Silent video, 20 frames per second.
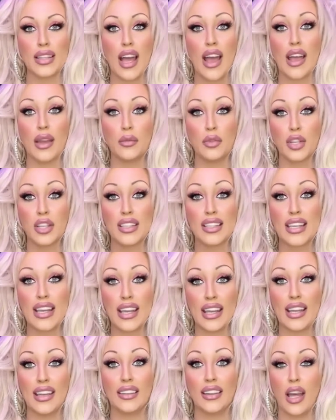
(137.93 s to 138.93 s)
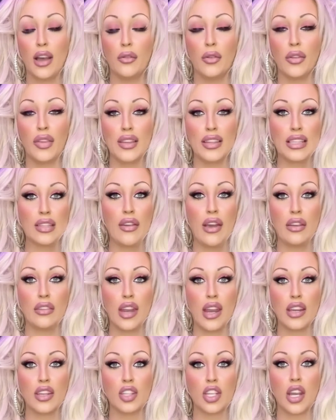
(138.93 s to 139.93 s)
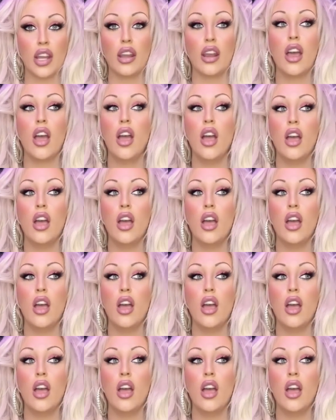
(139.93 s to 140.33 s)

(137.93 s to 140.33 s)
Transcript: I am just in love with this foundation.